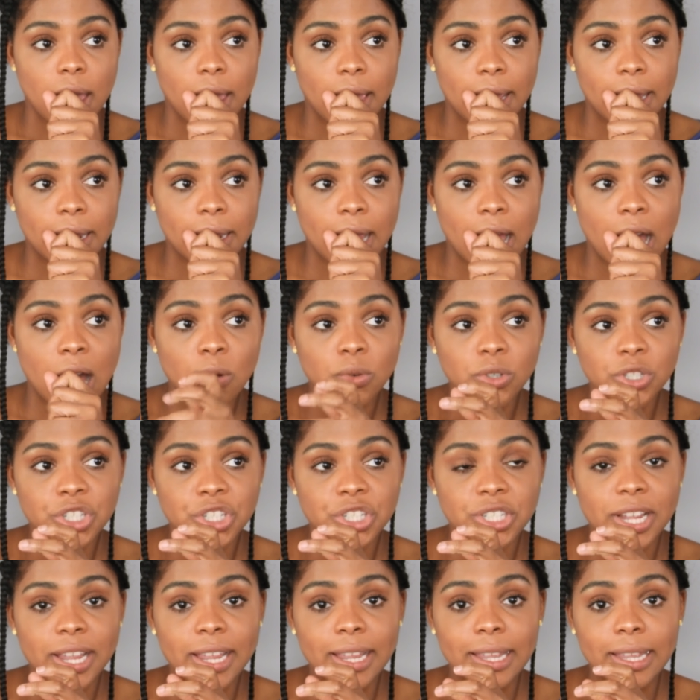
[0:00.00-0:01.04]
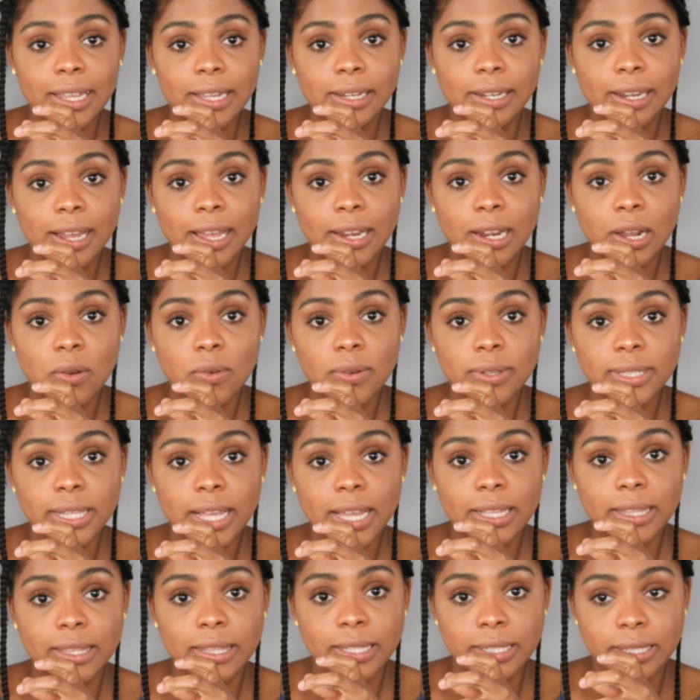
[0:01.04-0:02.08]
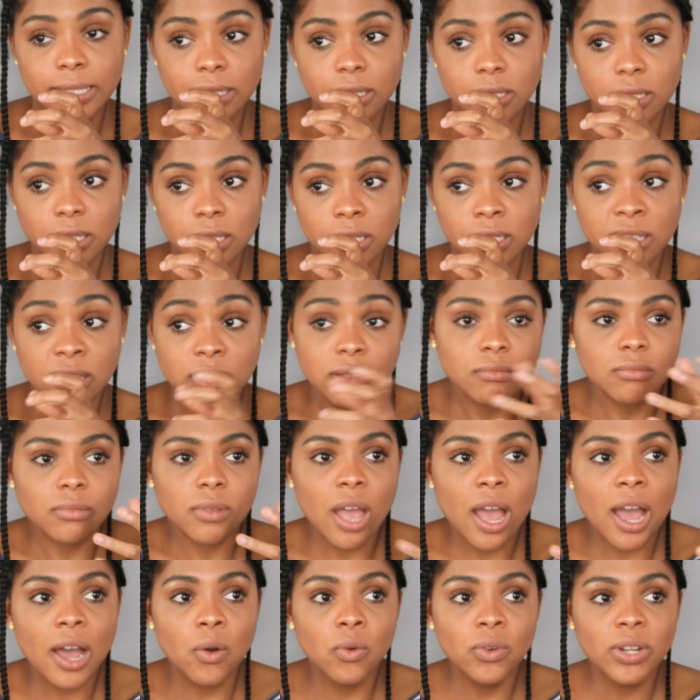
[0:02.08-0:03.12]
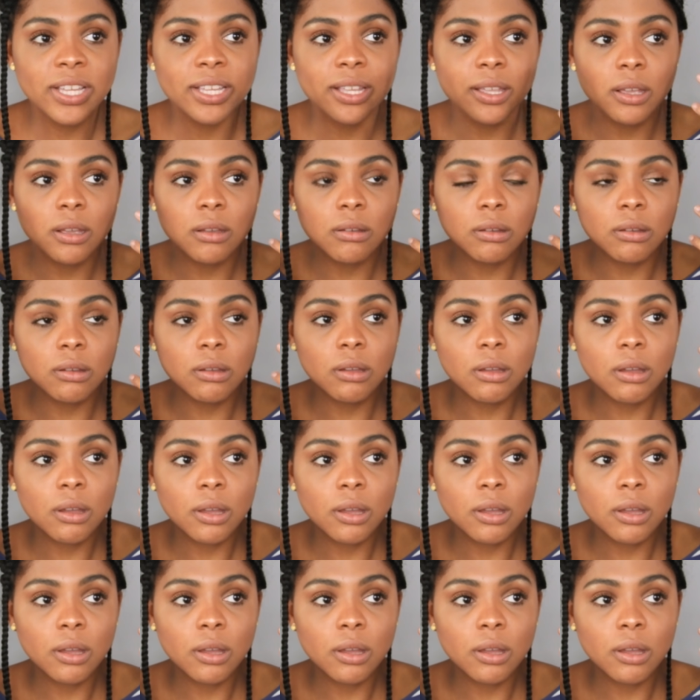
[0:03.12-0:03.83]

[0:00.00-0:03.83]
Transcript: and I was shaken and I was like, I only